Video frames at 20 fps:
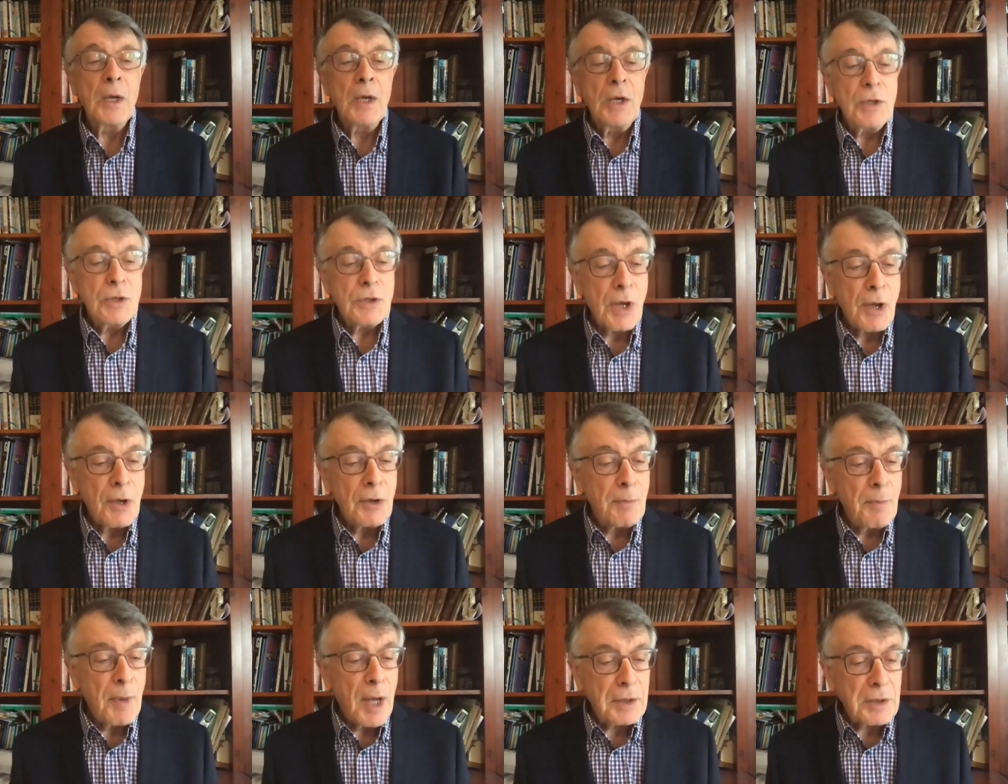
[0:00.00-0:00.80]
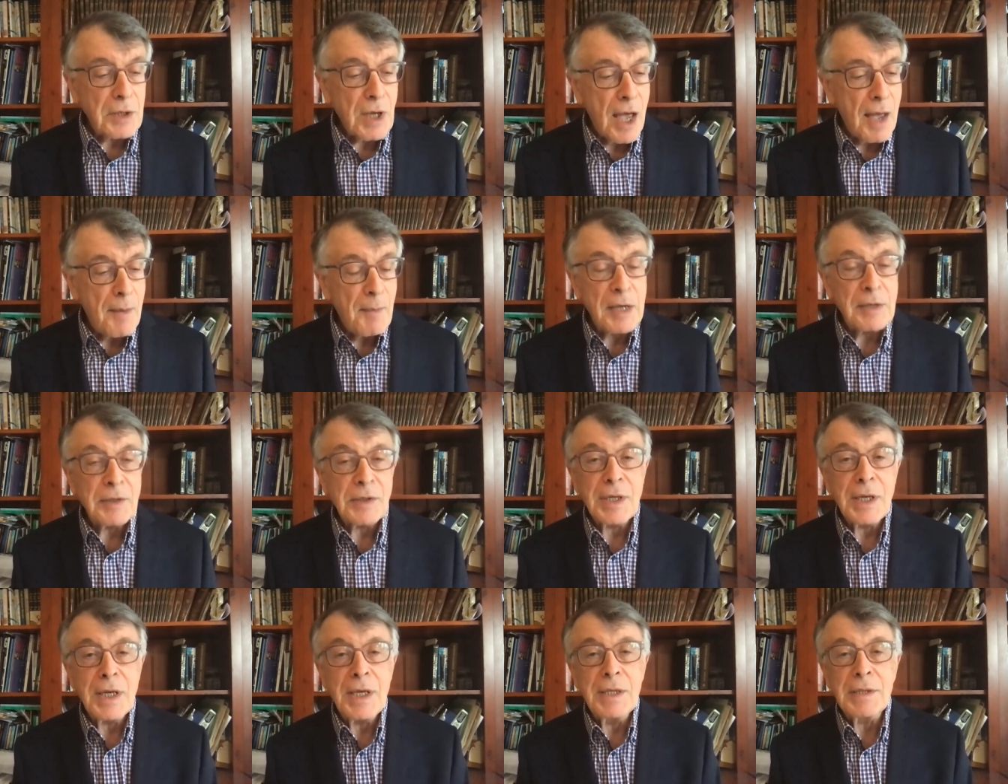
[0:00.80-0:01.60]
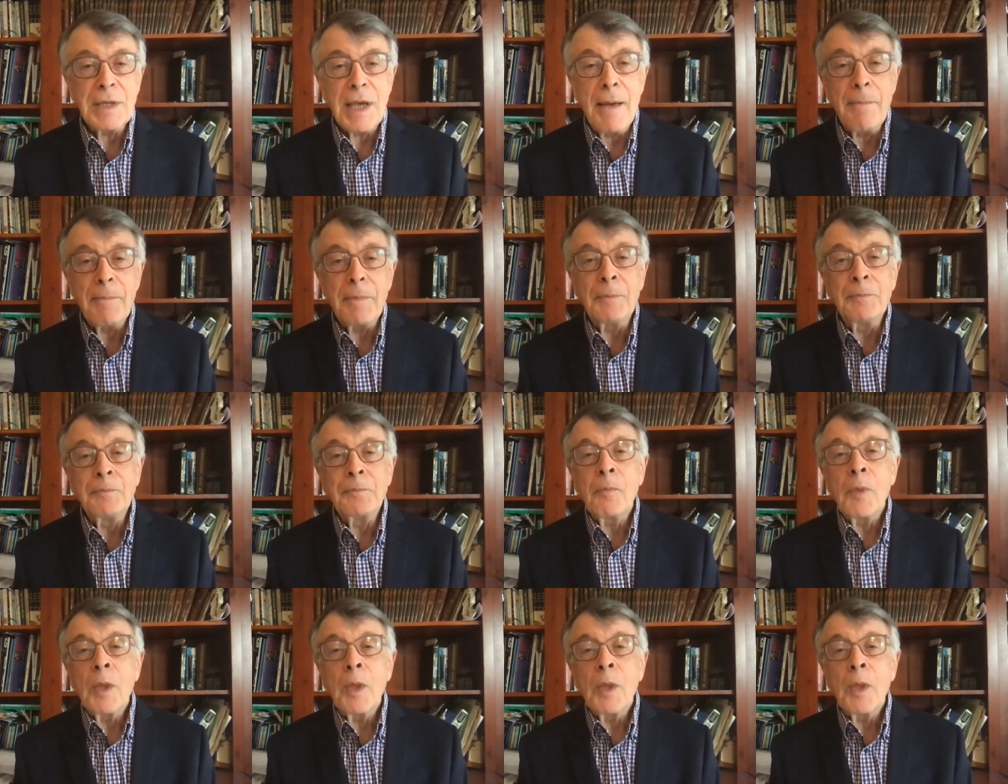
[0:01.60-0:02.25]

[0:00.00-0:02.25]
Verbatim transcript: So my time, I see, is up.